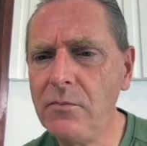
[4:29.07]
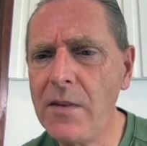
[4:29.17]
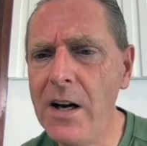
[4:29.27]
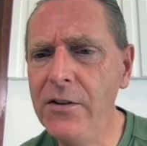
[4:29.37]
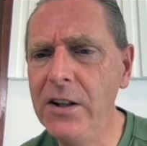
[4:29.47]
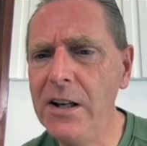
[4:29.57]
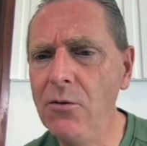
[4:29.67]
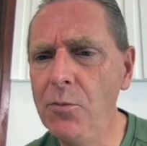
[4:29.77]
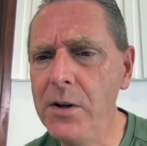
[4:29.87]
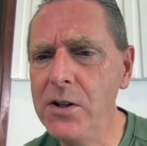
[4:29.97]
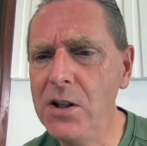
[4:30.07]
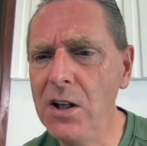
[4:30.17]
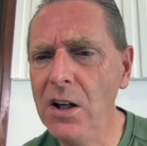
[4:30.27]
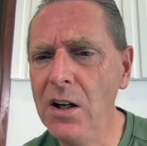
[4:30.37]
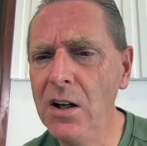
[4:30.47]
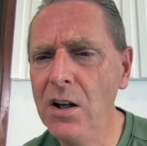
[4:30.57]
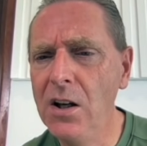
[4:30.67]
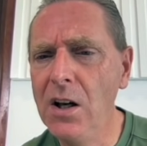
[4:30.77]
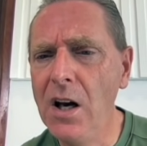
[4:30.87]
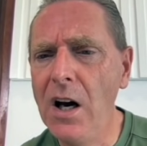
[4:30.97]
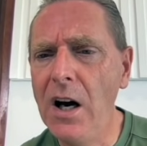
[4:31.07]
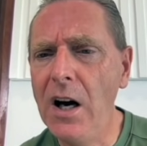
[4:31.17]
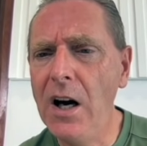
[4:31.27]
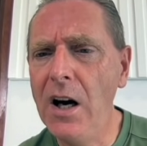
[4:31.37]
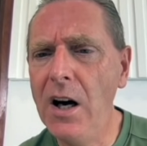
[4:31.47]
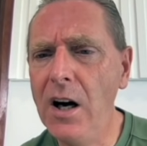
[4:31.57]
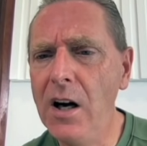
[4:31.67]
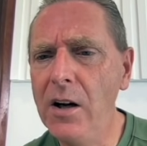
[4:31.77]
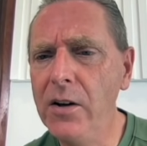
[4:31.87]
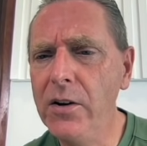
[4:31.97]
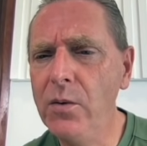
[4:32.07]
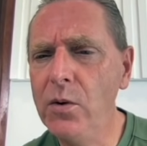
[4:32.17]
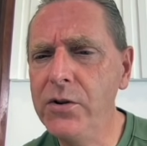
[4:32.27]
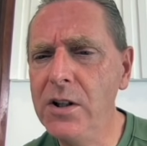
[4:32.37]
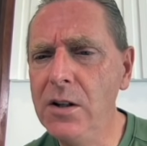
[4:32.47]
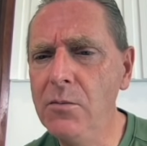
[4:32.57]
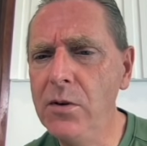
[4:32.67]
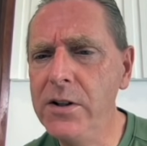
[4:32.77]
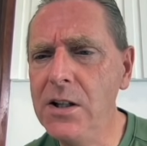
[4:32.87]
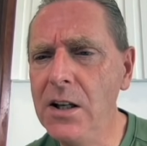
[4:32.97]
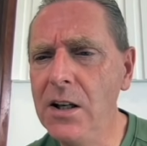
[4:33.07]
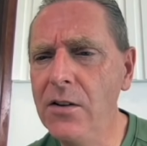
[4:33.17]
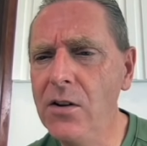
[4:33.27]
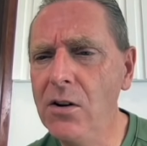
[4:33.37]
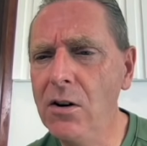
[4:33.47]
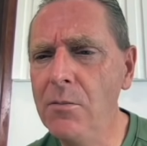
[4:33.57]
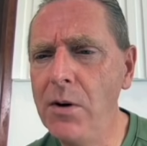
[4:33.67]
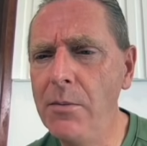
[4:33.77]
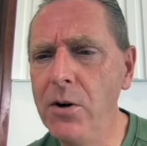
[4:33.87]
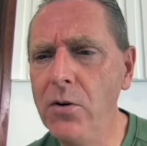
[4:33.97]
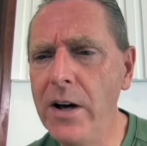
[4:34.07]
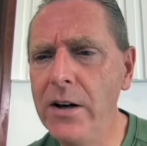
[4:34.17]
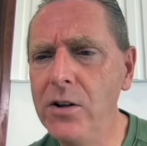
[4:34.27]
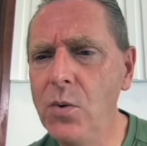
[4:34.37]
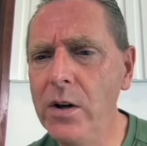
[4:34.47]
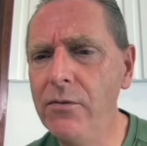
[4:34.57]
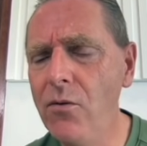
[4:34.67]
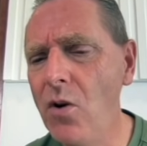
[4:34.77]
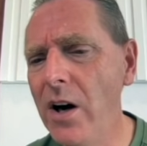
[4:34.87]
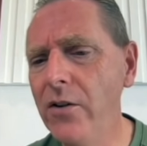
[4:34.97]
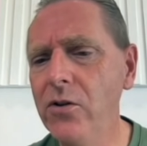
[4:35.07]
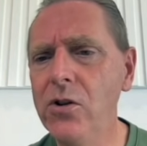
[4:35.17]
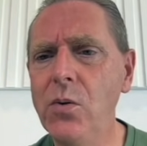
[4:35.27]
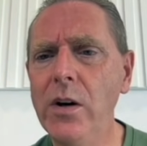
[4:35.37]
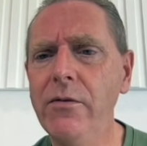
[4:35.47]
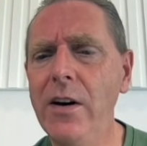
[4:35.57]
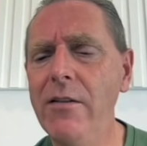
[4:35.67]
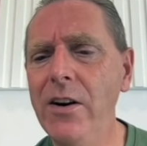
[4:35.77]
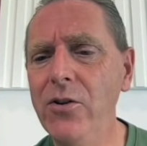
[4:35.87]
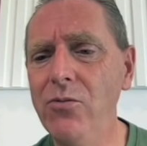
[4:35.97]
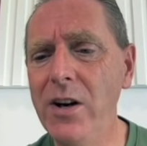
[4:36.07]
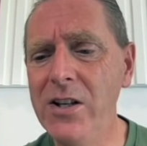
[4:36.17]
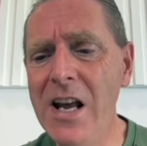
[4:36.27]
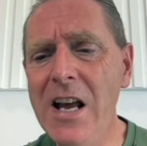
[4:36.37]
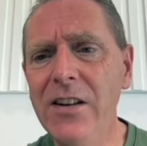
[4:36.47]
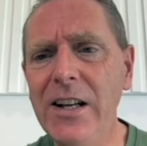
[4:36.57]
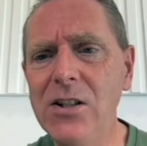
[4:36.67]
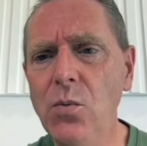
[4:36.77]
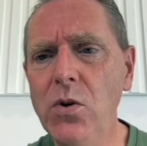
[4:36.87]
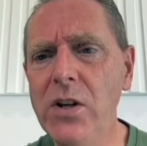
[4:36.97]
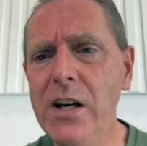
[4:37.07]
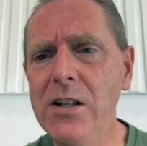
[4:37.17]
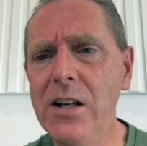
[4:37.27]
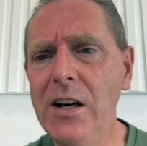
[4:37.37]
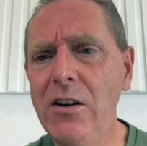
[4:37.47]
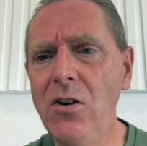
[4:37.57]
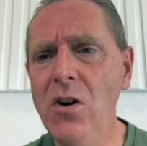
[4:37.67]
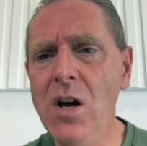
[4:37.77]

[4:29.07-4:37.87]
I think that we'll be seeing Ethereum probably go down to 2,400 to 2,500 range. That's a worst case scenario.